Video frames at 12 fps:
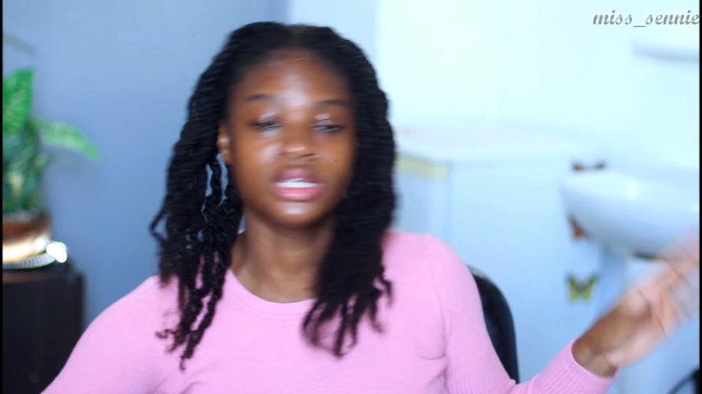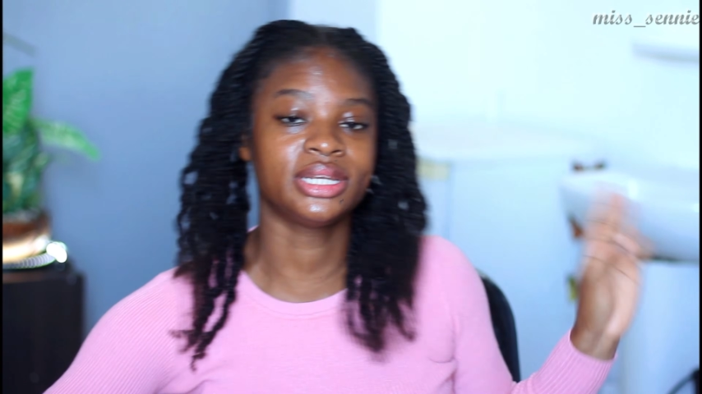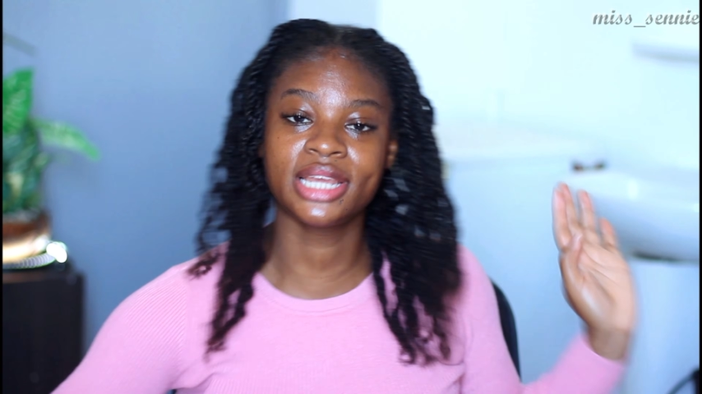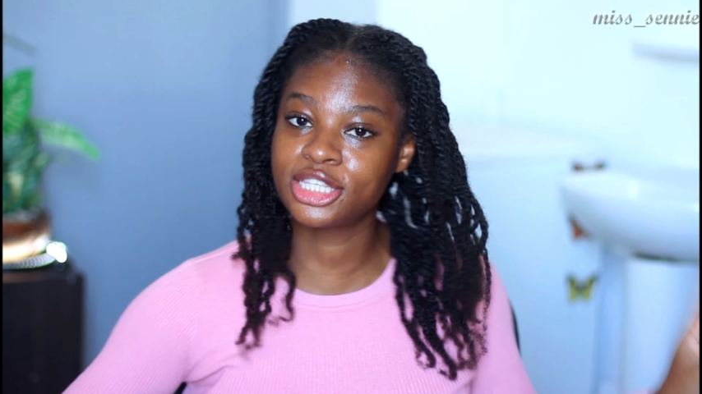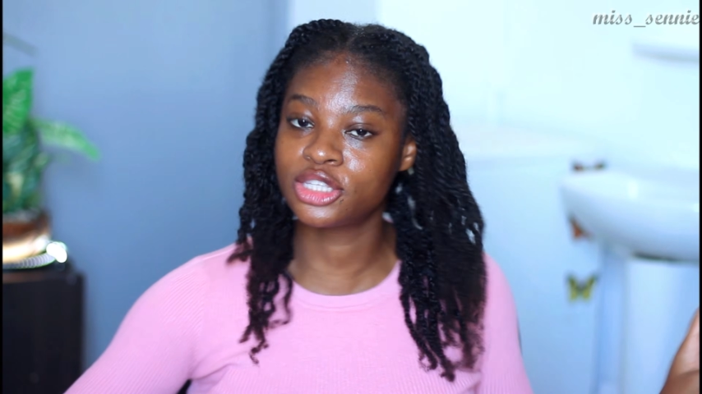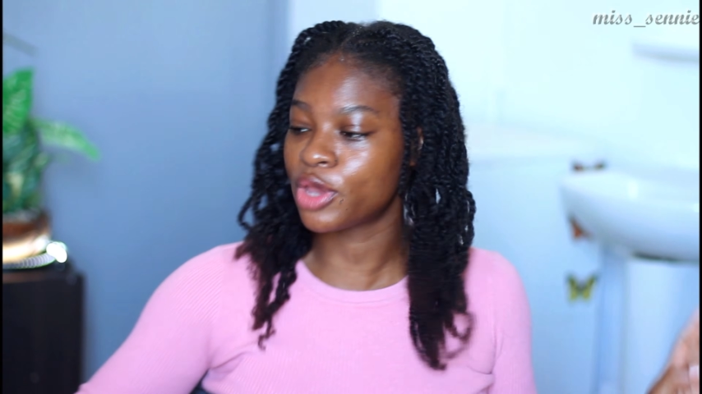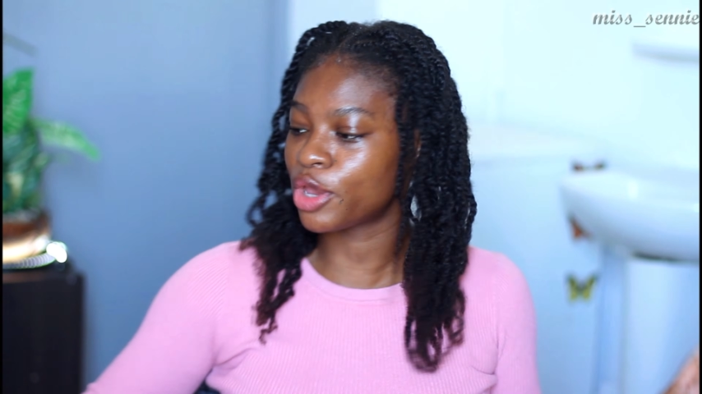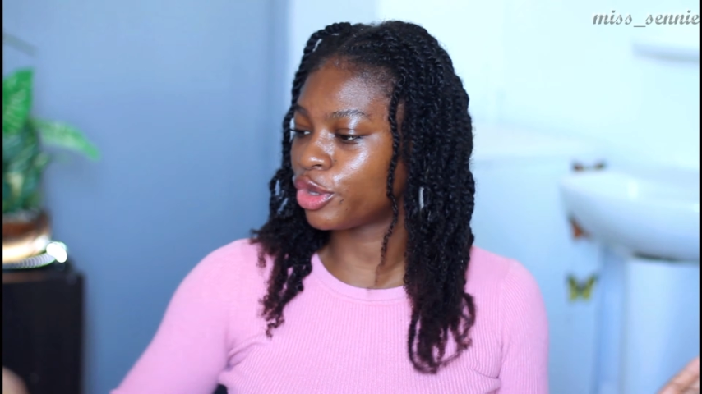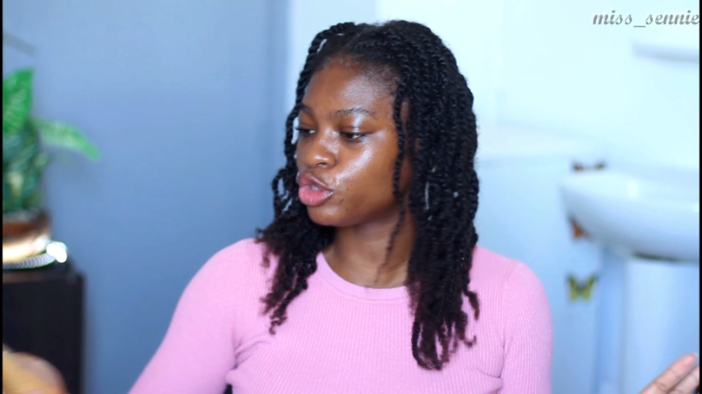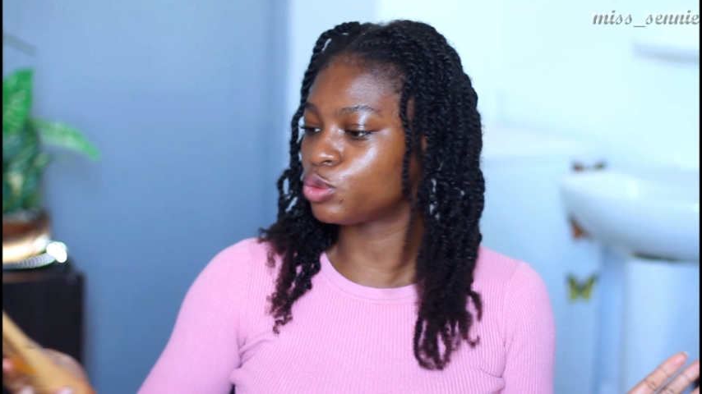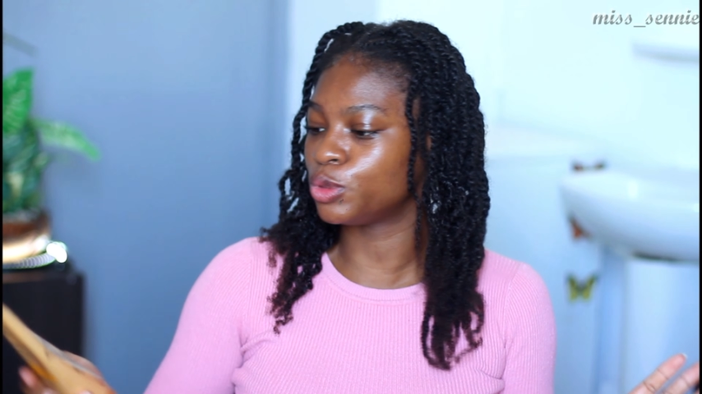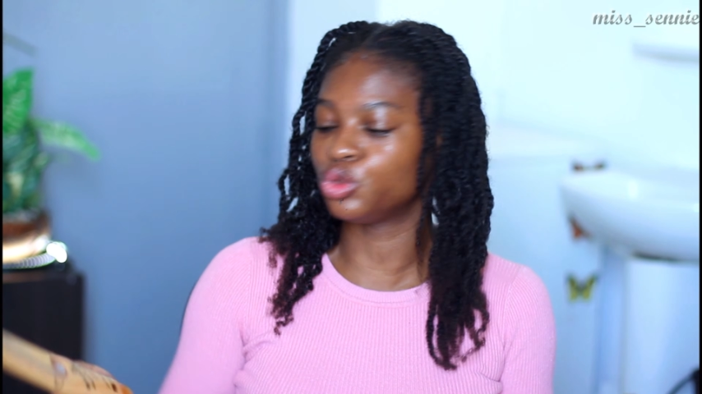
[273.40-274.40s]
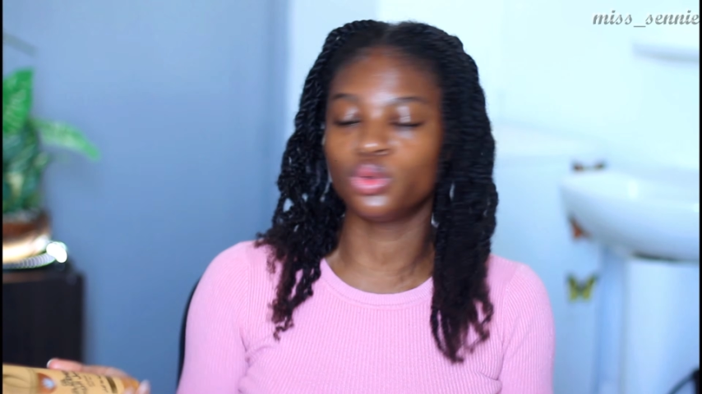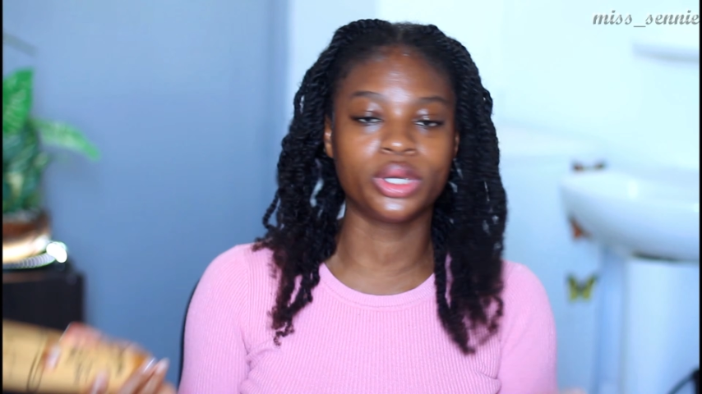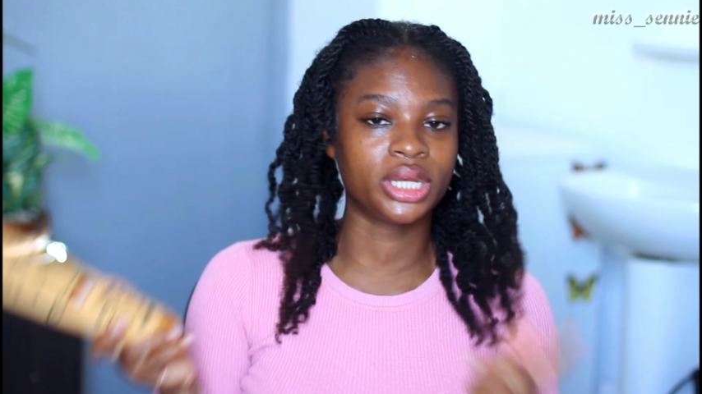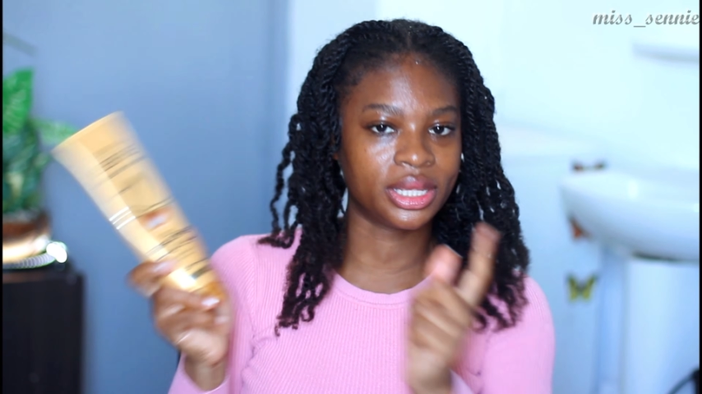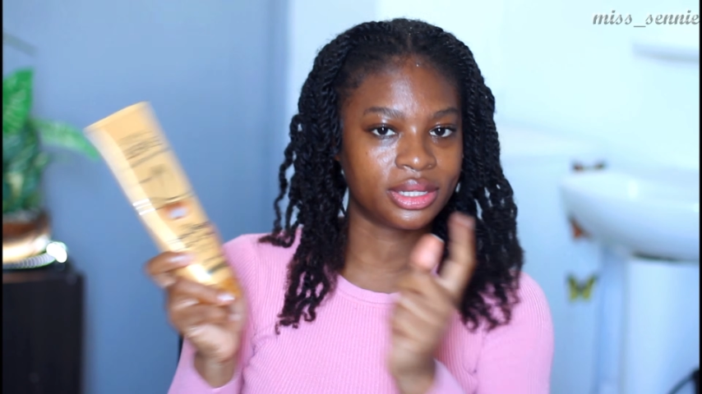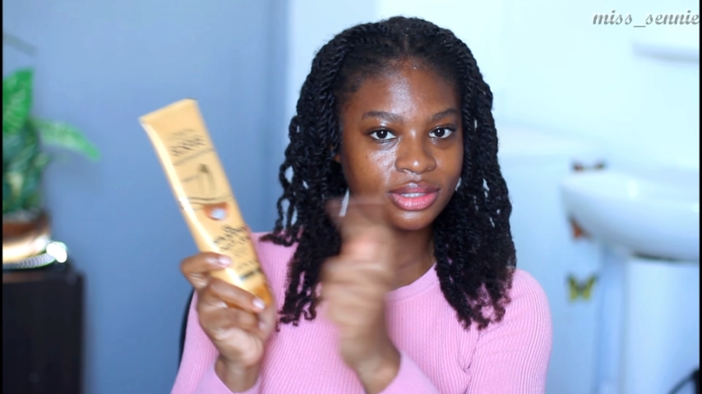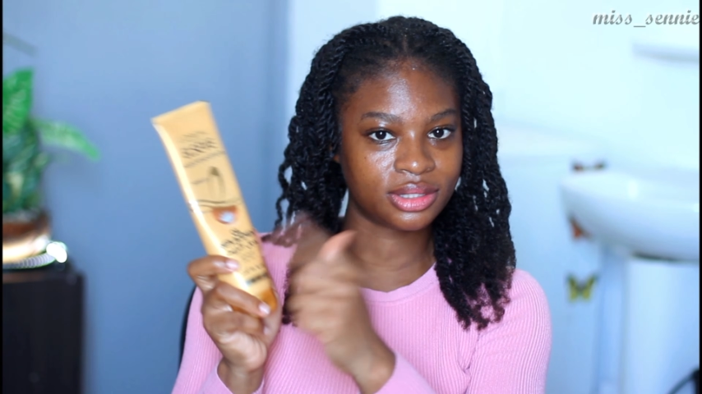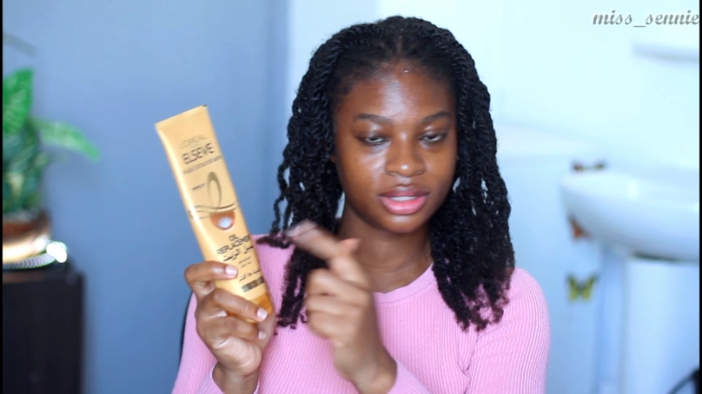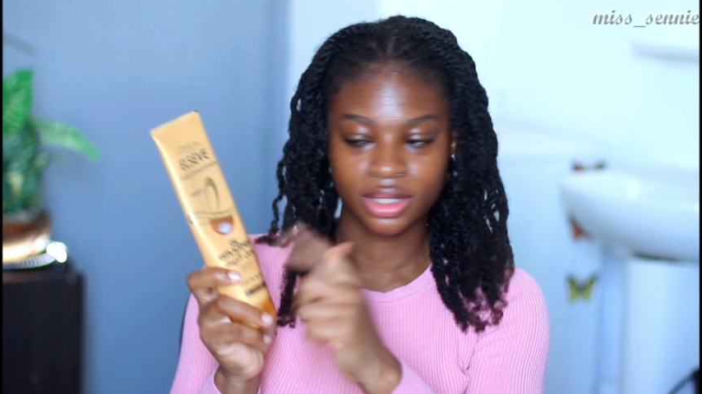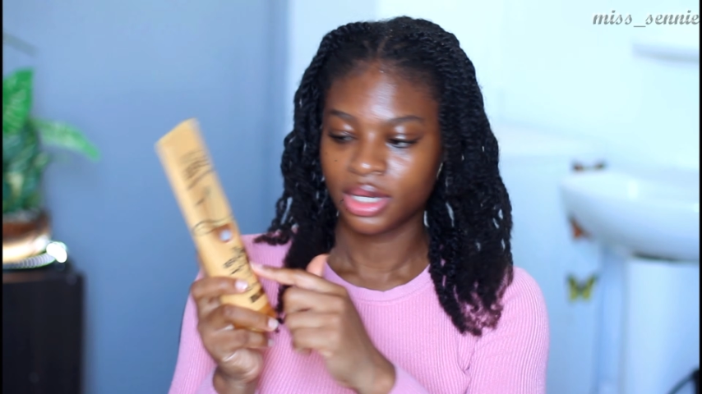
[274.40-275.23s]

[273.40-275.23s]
next thing I'm going to be doing is